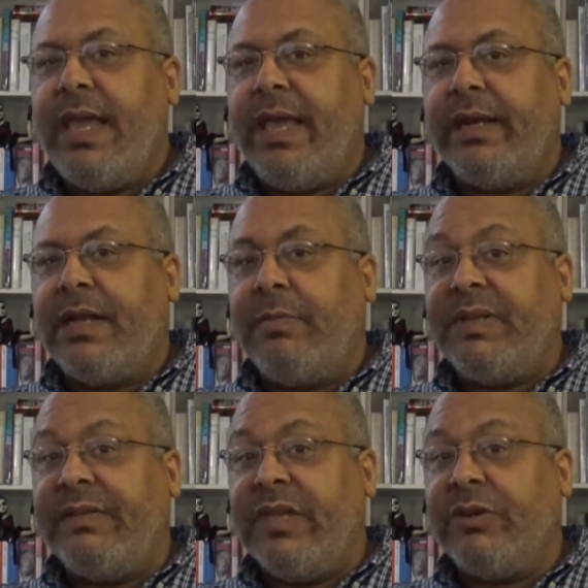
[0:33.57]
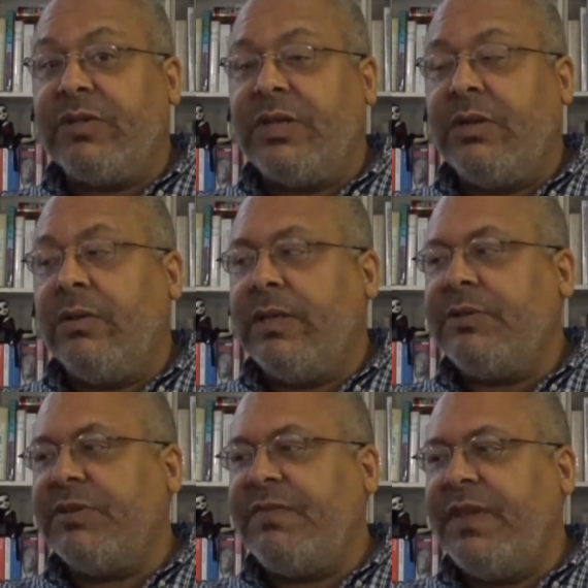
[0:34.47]
And a couple of years ago,
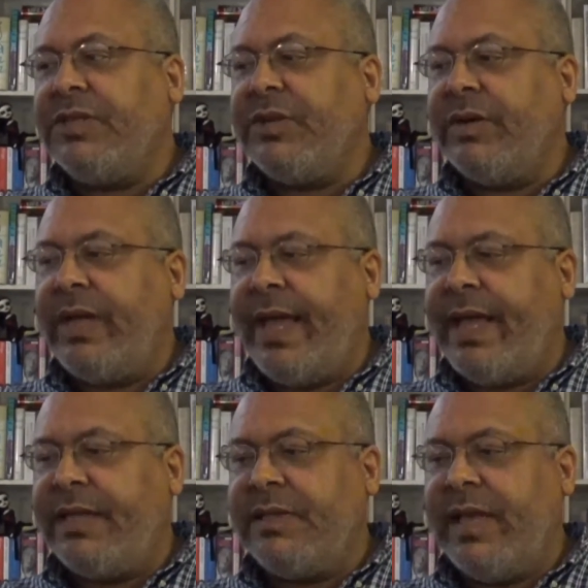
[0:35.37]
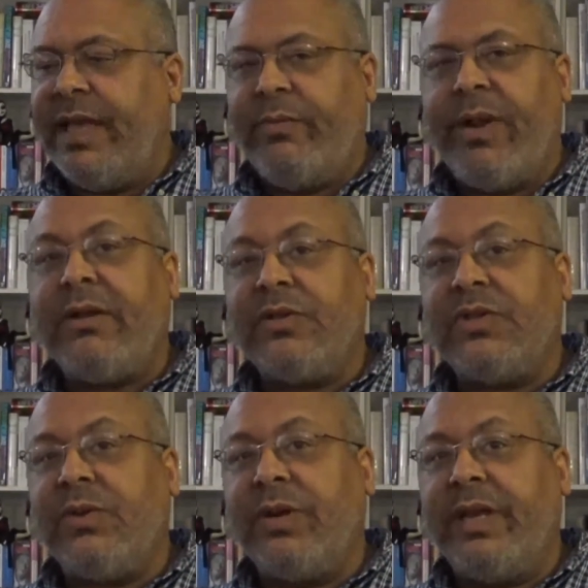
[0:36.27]
this was featured as a Record
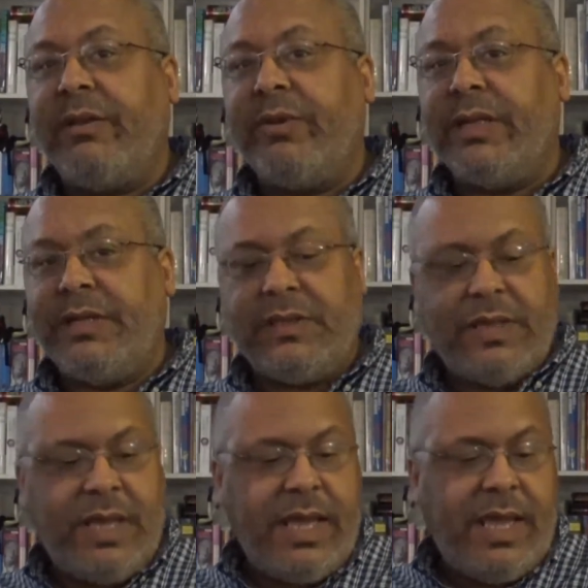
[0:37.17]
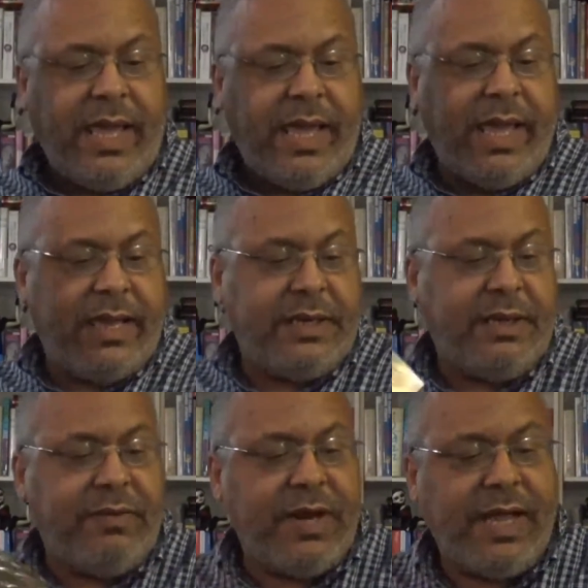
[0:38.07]
Store Day release. And to
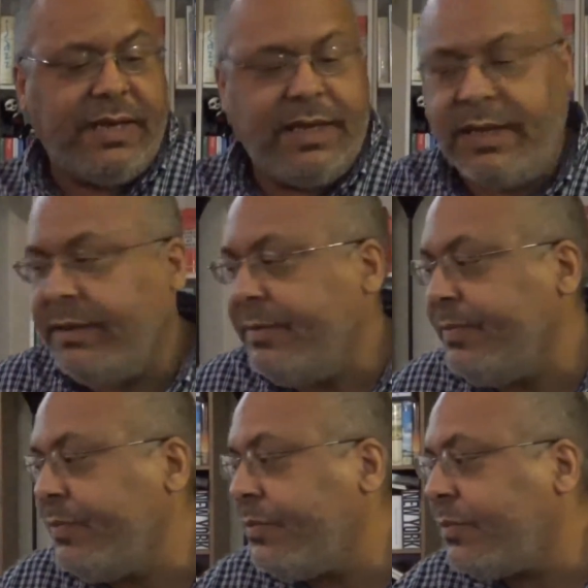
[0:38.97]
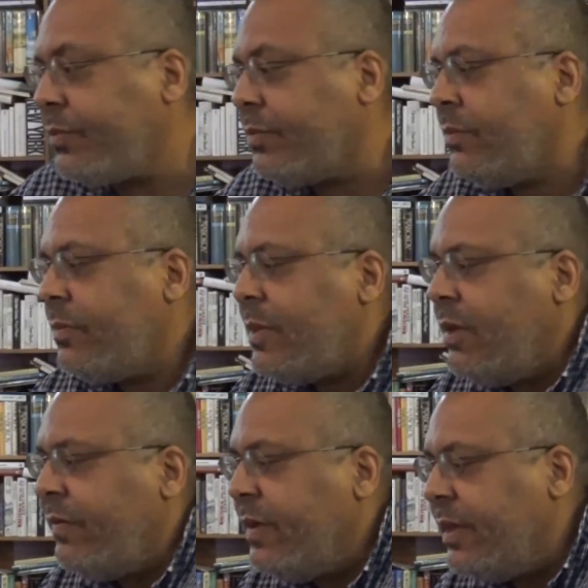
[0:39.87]
give you an idea,
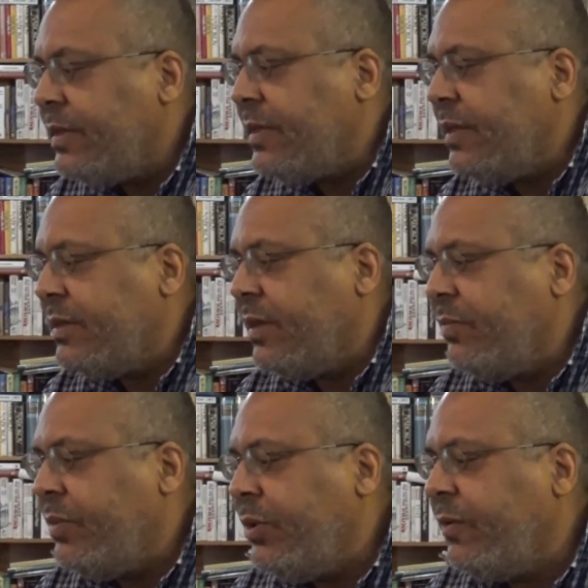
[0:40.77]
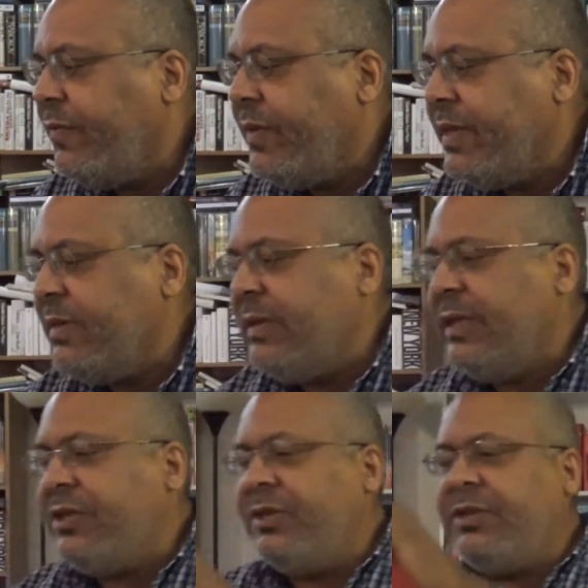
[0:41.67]
this is a beautiful, this
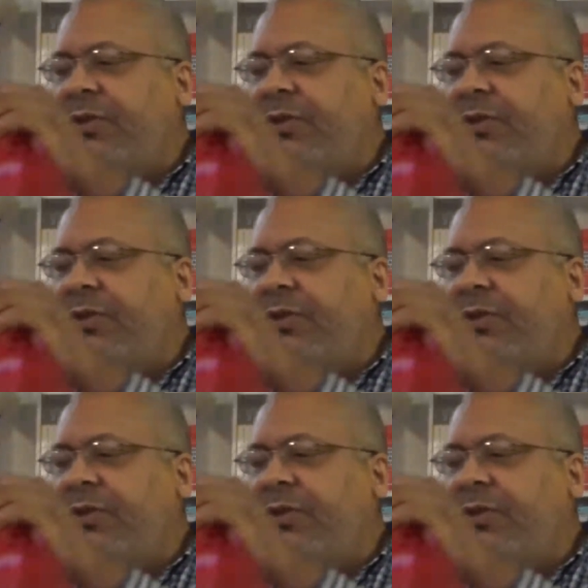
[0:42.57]
issued